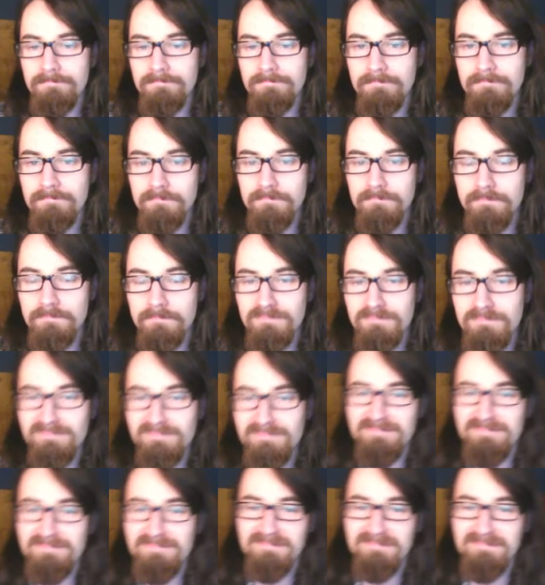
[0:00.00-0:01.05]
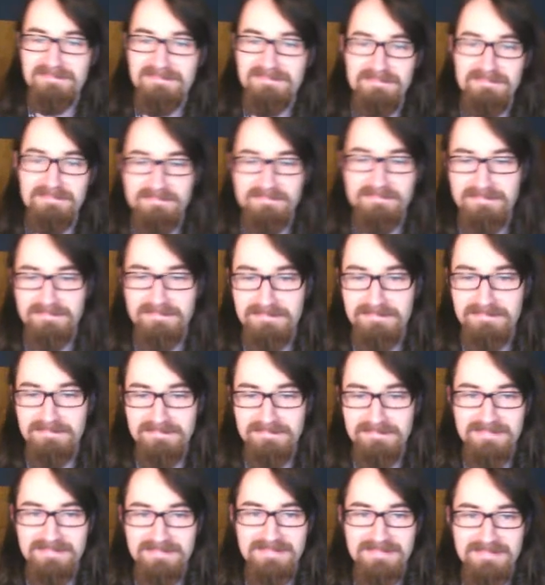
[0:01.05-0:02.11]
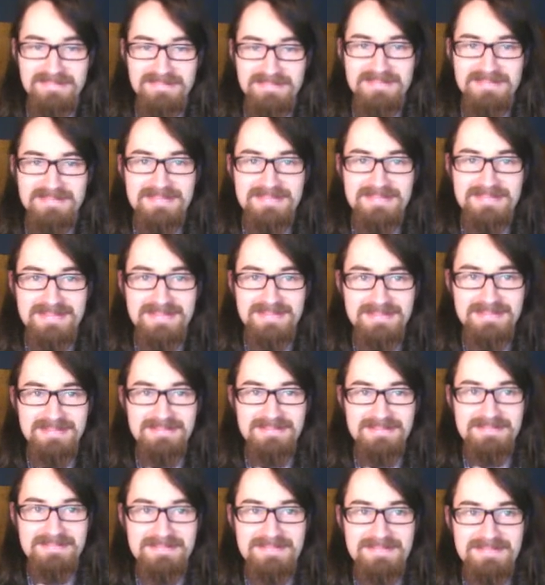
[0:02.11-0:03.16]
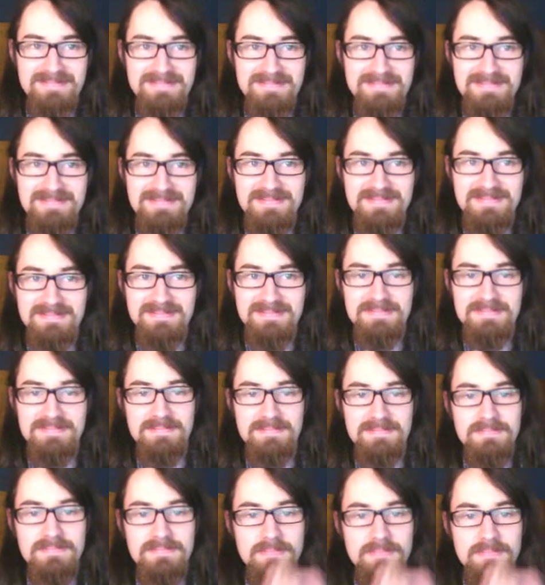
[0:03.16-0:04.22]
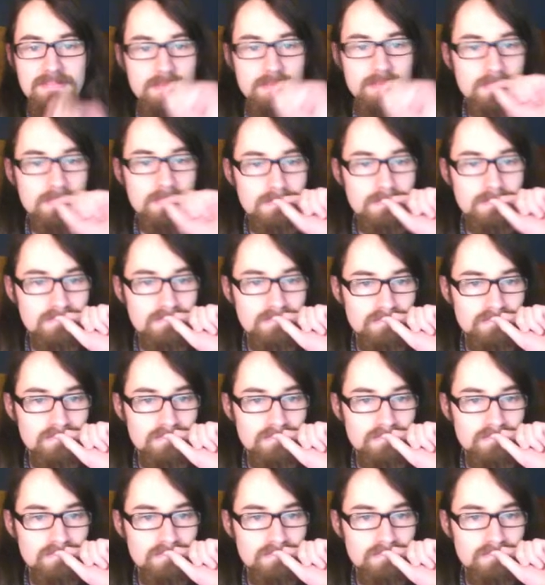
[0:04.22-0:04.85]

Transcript: Like, ever since, because the thing is, I really like the first Xenoblade Chronicles game,